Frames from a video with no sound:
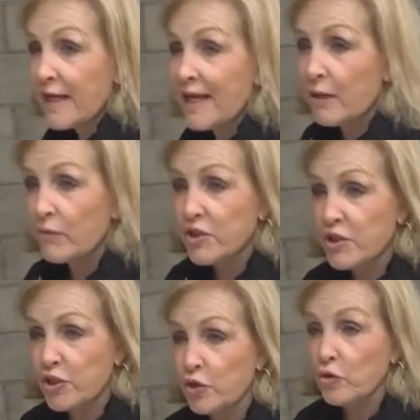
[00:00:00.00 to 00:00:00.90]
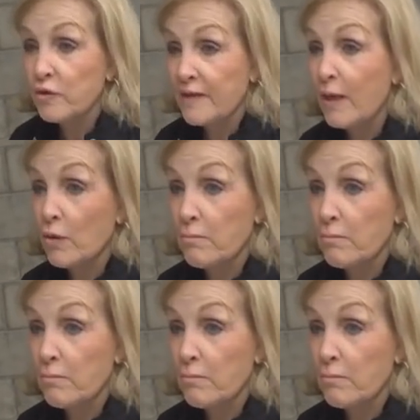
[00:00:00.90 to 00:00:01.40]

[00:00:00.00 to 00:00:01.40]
And it was two, they